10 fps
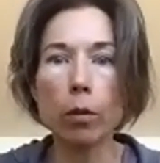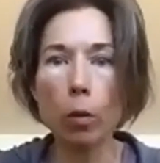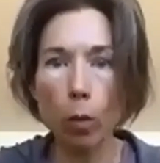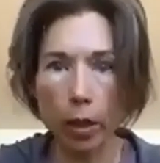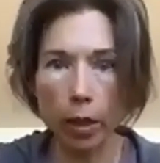We
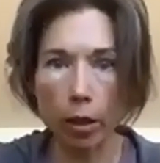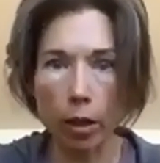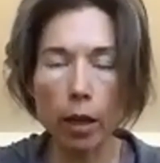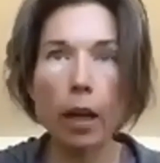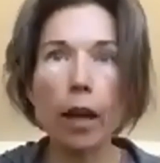want to get our hair
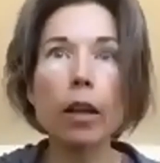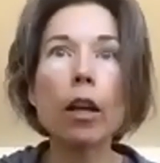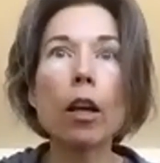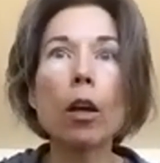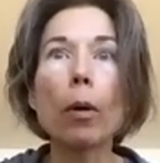cut,
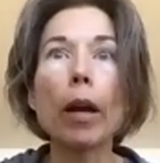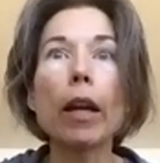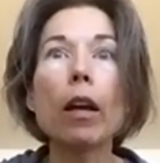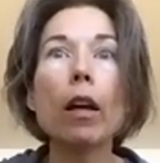right?